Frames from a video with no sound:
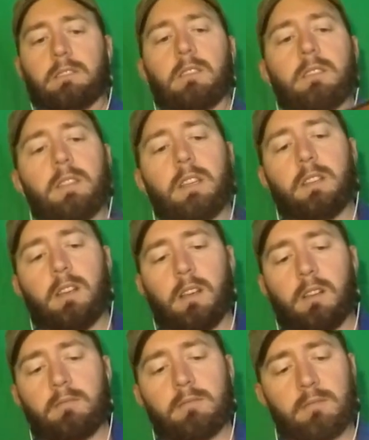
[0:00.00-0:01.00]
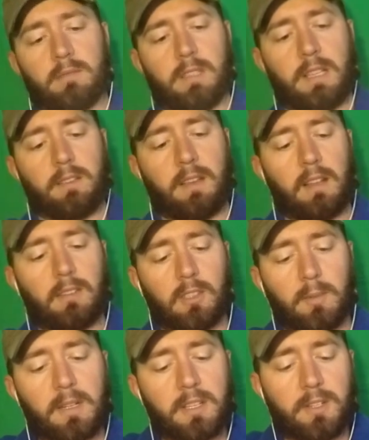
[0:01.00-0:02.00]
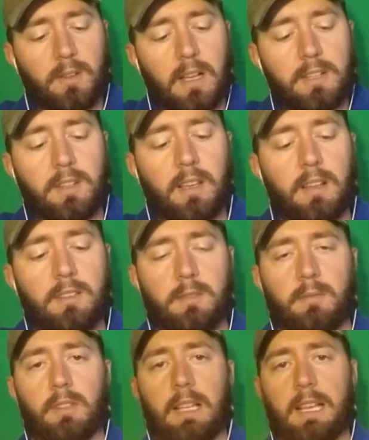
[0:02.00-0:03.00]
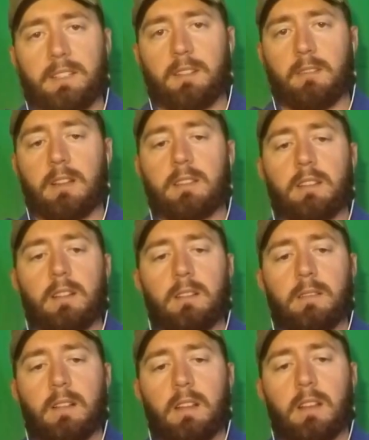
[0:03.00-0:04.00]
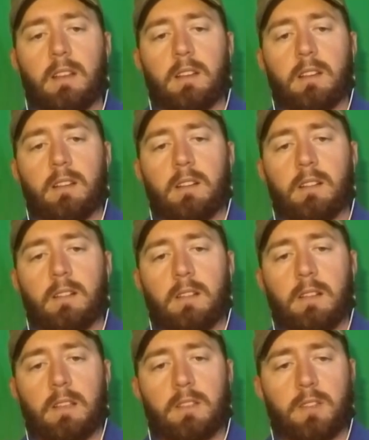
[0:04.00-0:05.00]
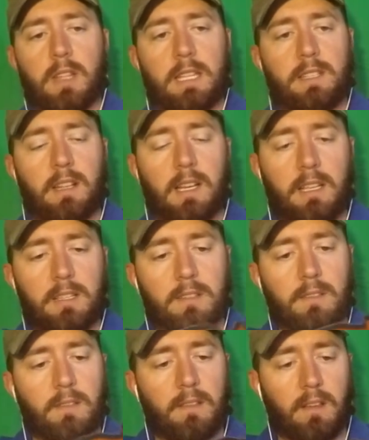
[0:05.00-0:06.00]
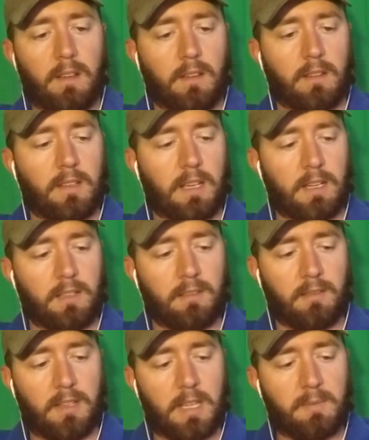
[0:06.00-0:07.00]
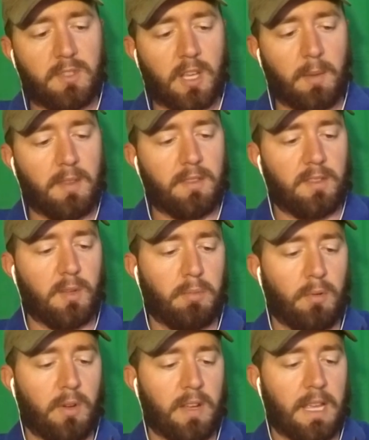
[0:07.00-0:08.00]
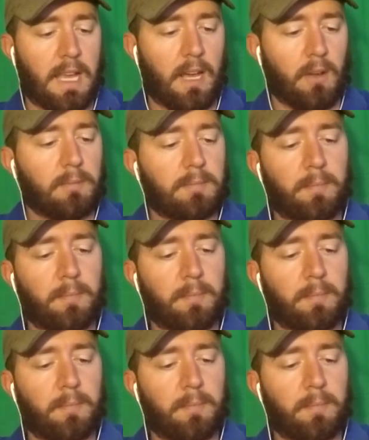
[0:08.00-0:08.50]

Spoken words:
They got a little bit of stretch. You got some elastic right there, so that's nice. Kind of keeps some of the debris out.